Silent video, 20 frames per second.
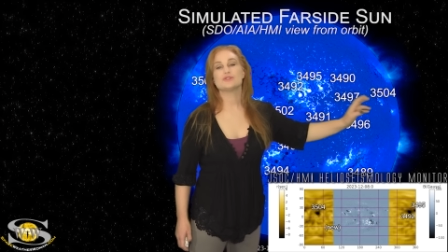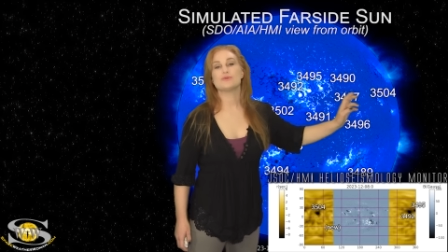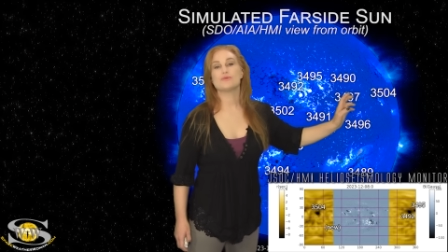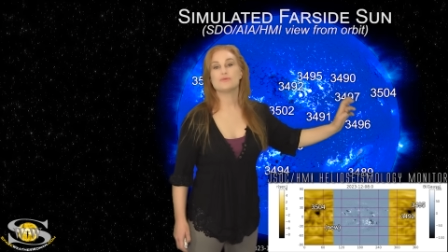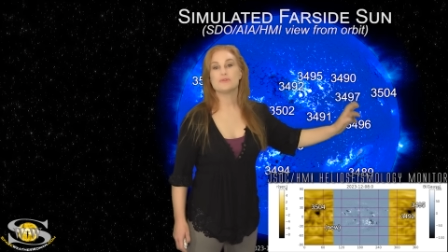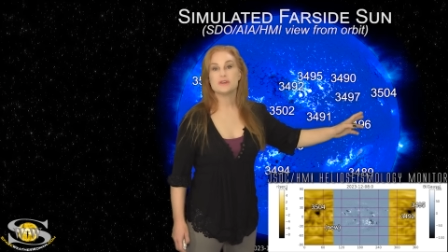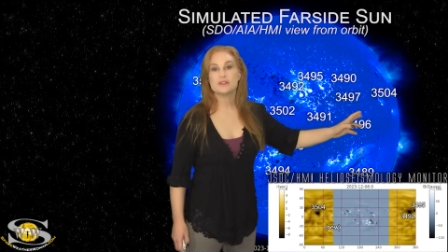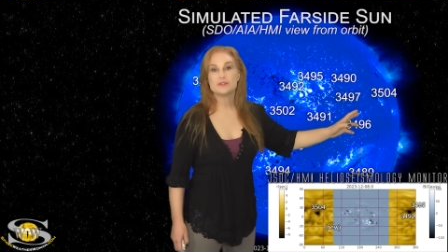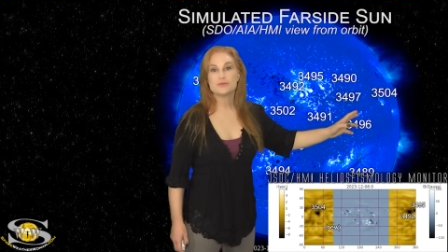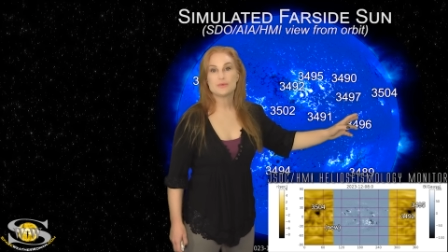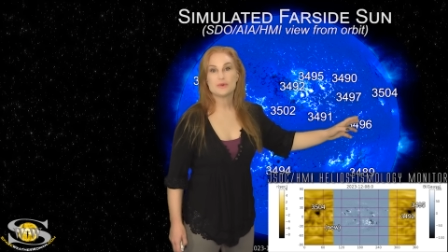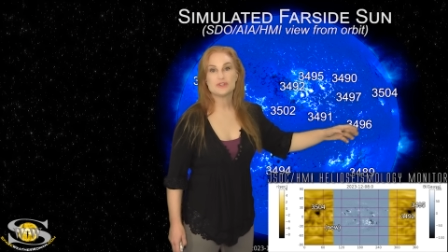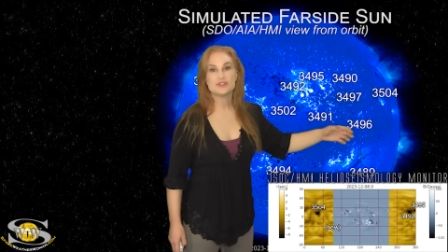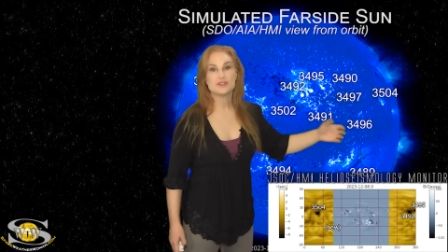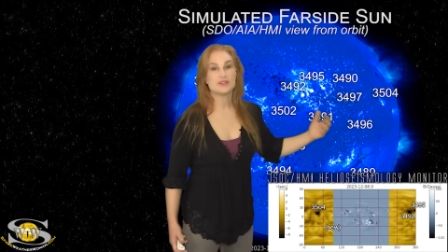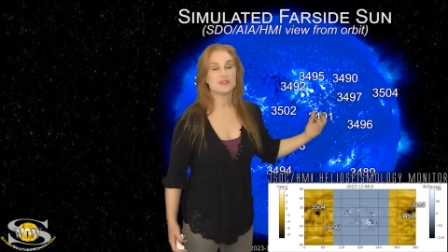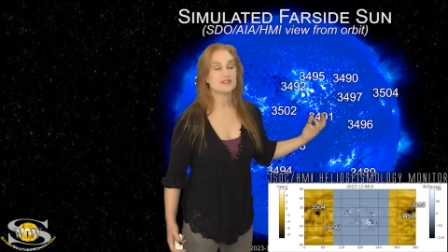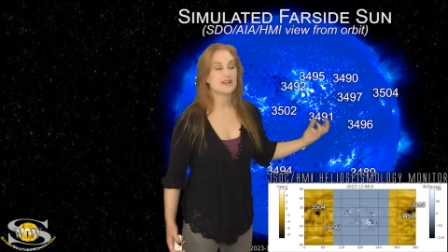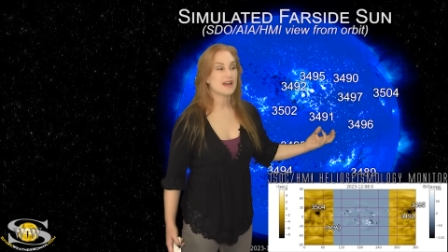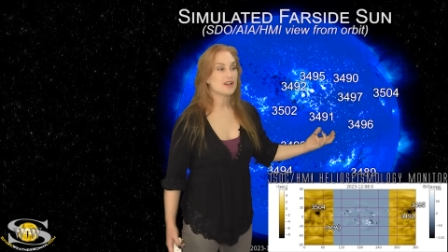So this
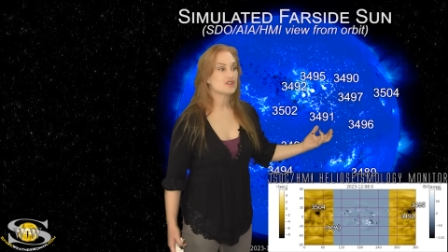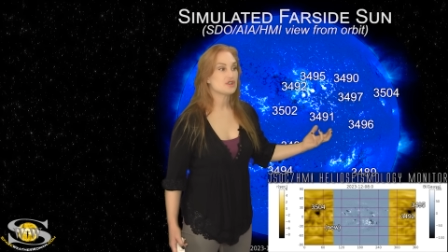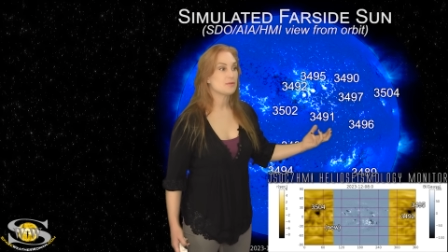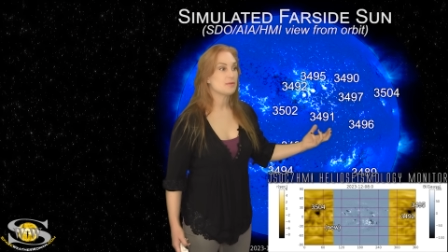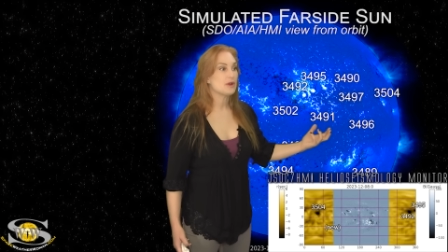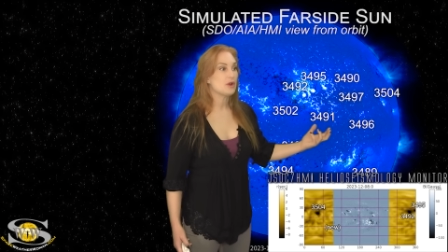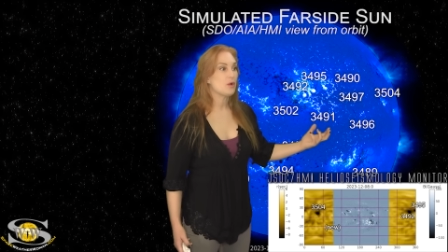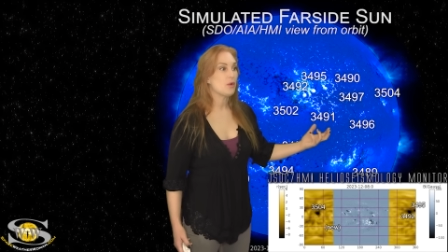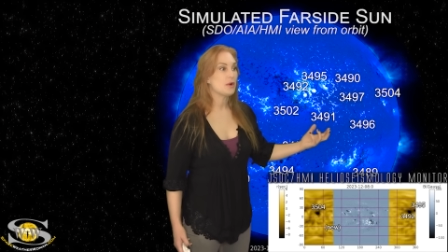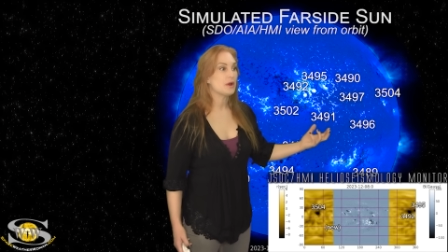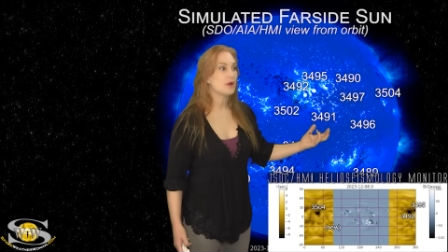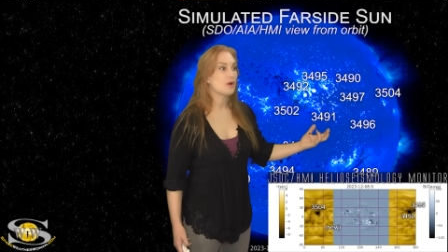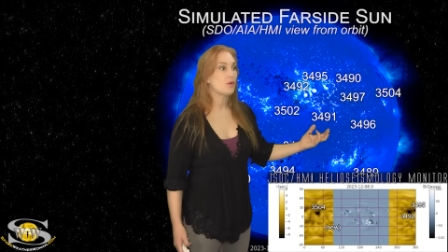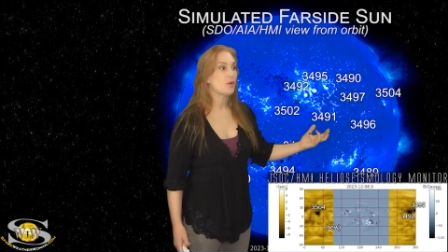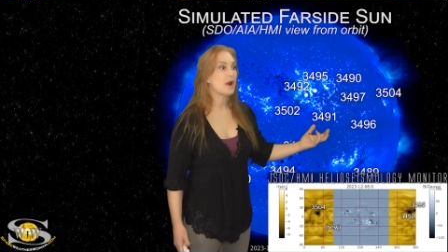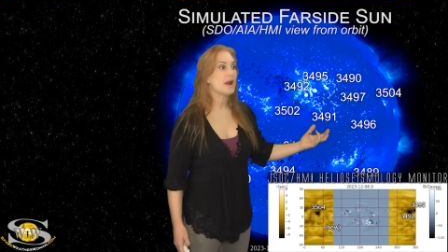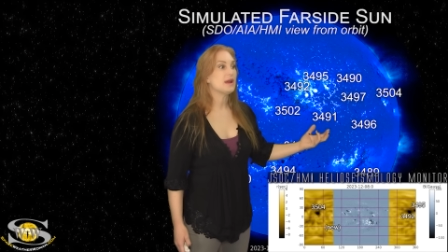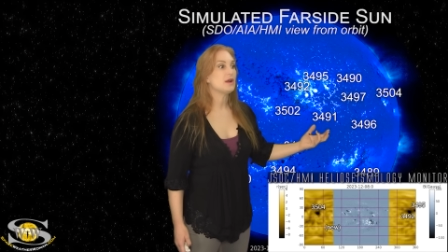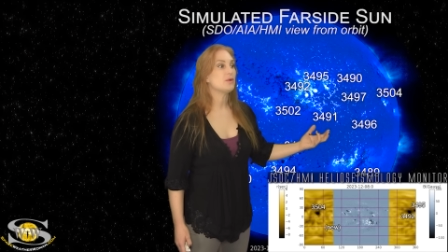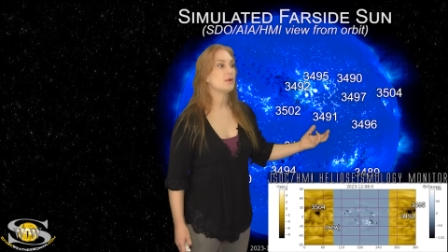region has actually been going
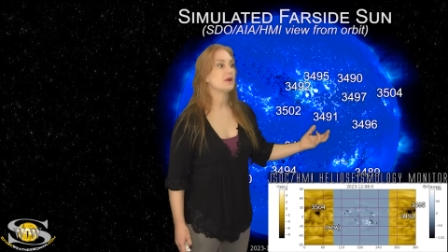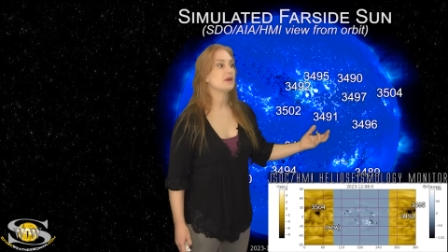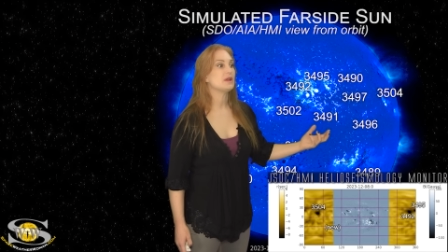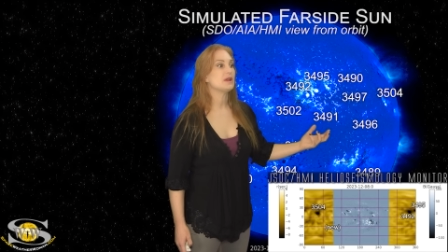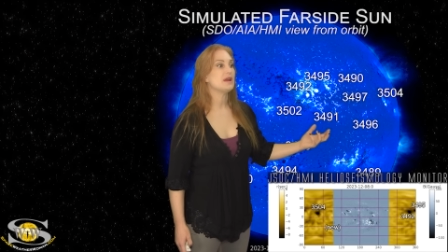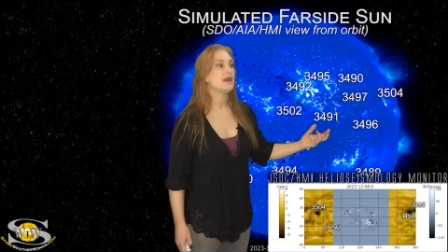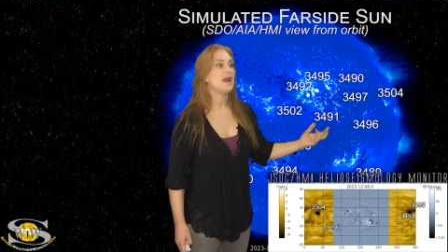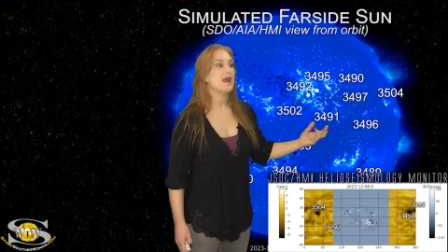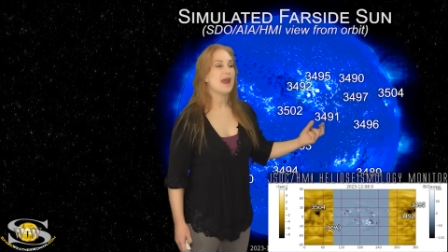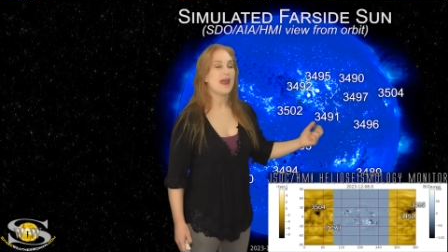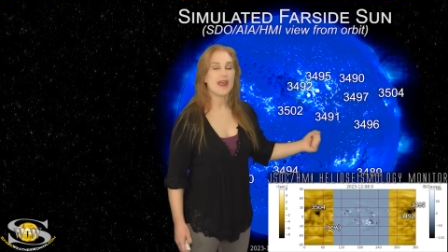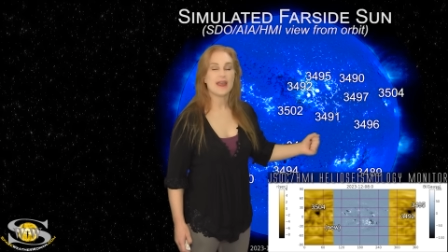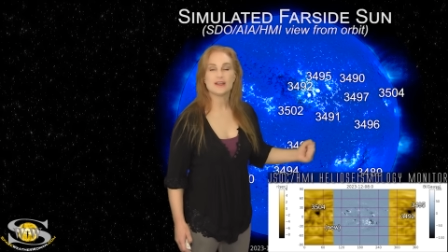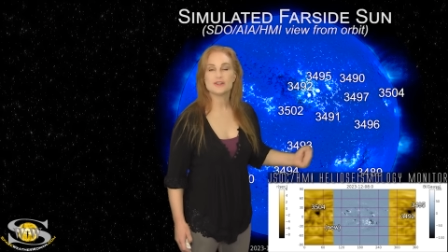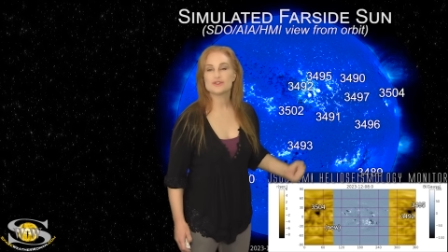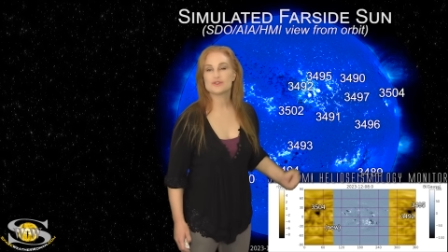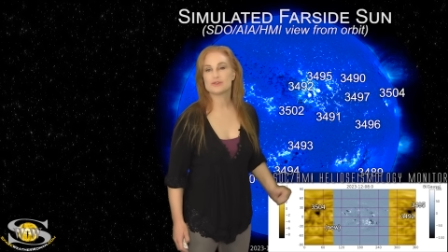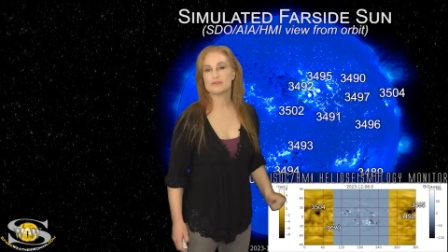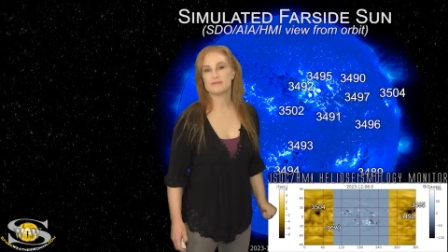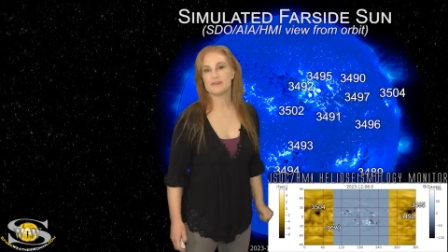quite quickly
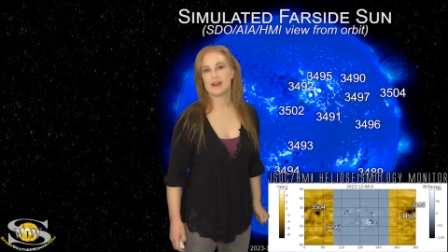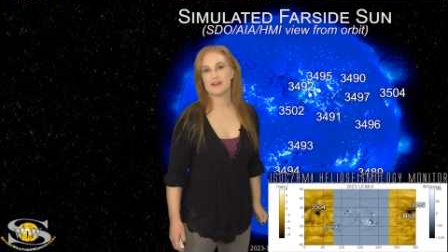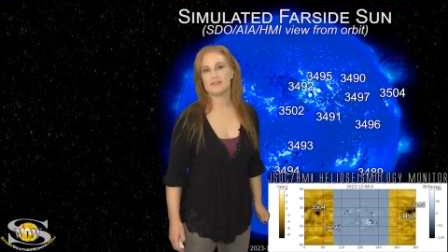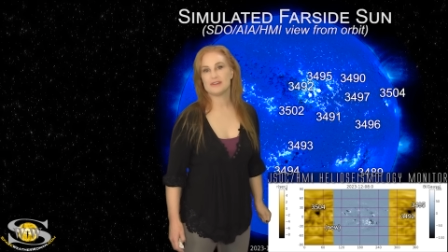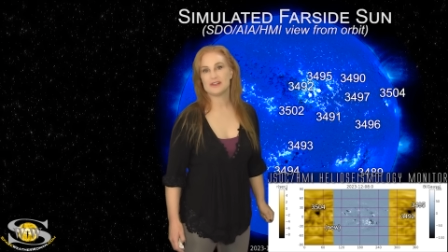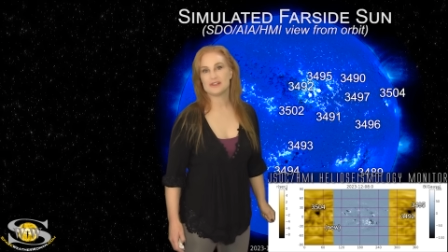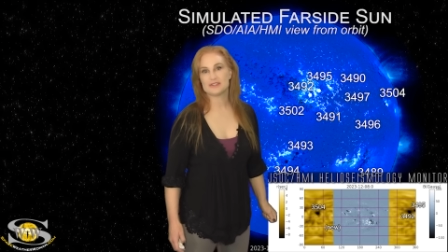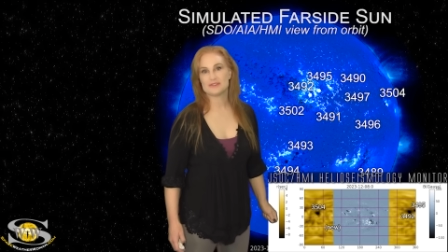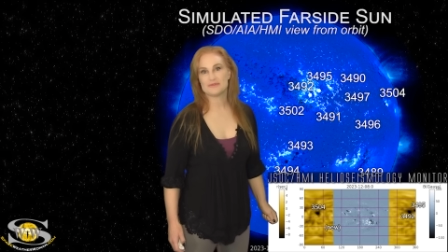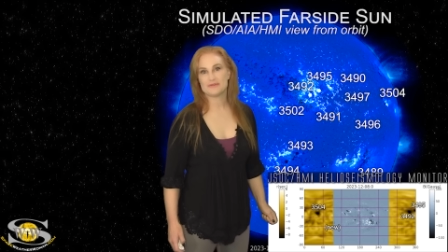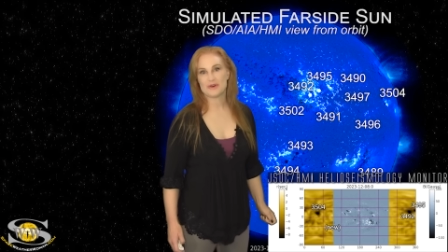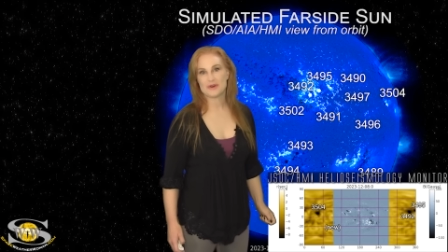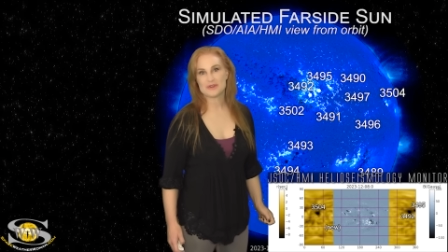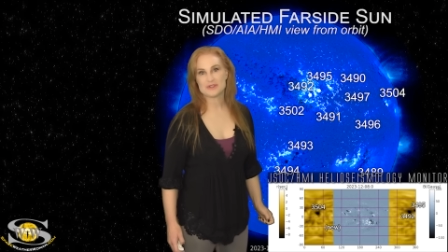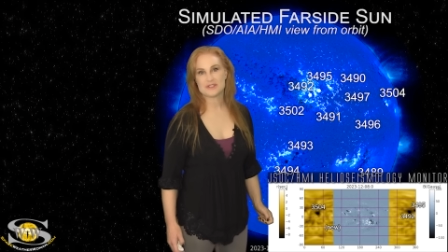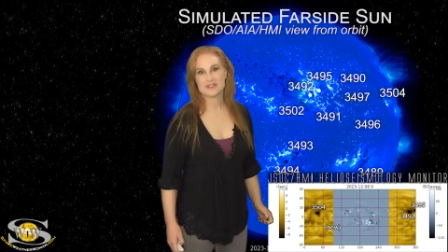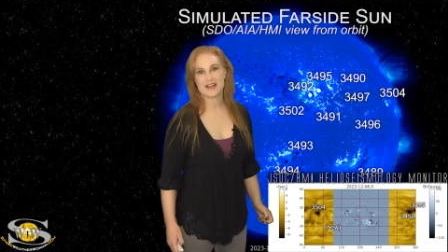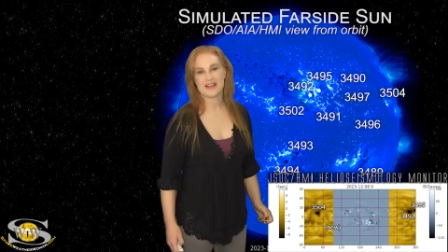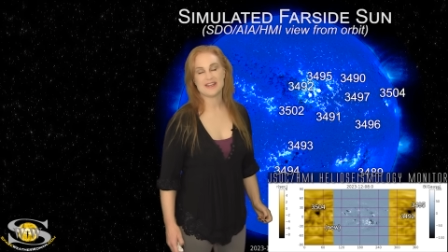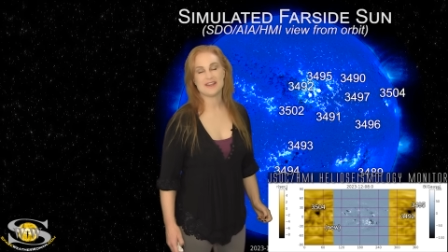and surviving its
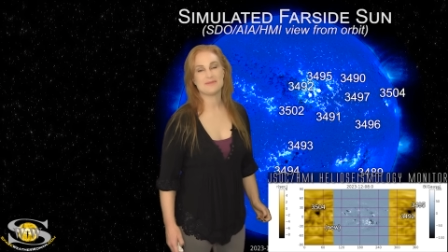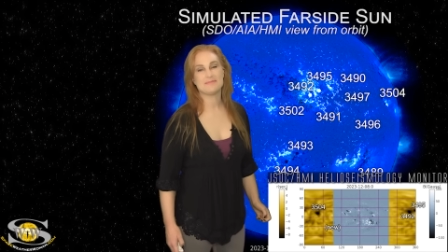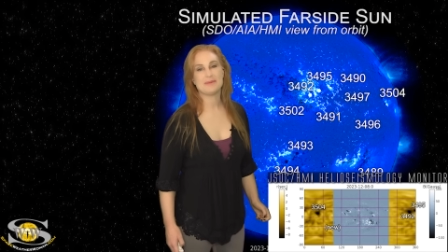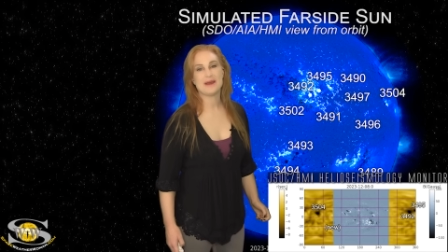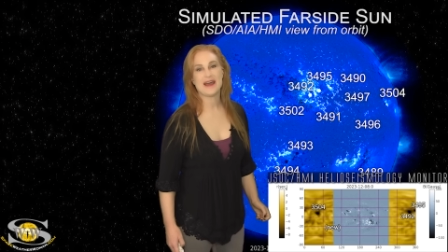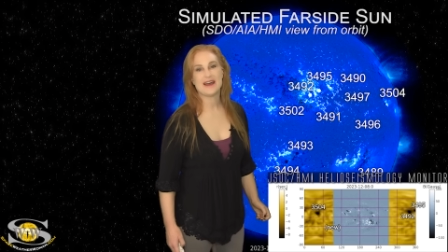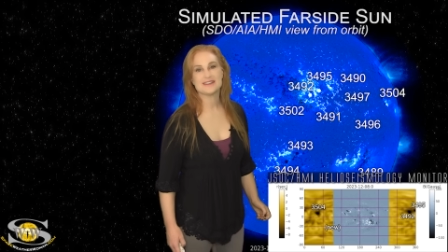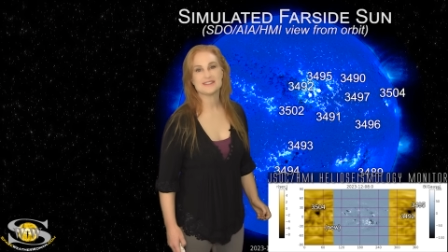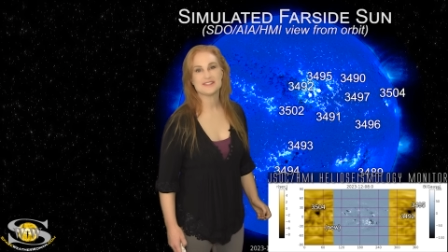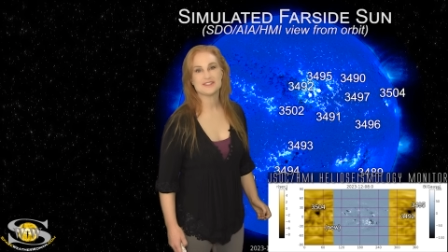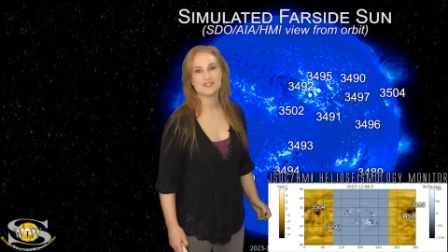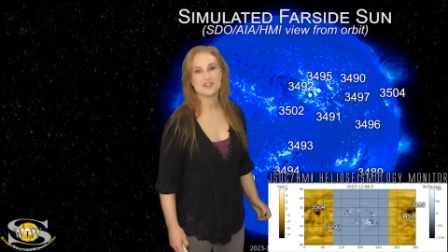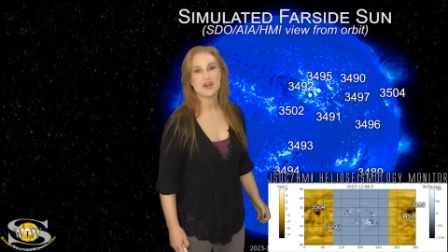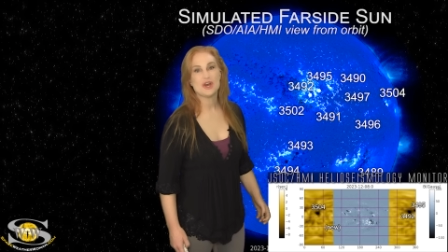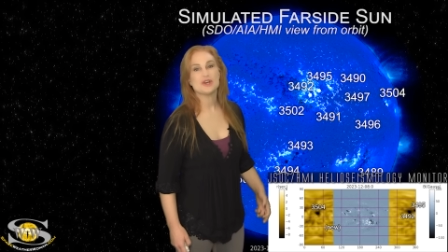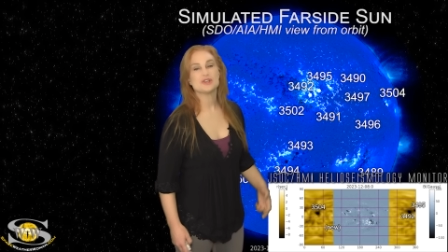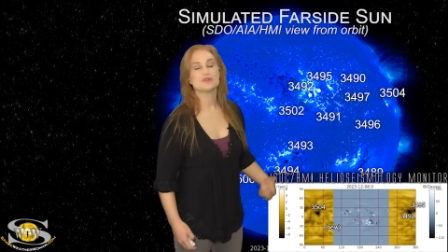far-sighted passage.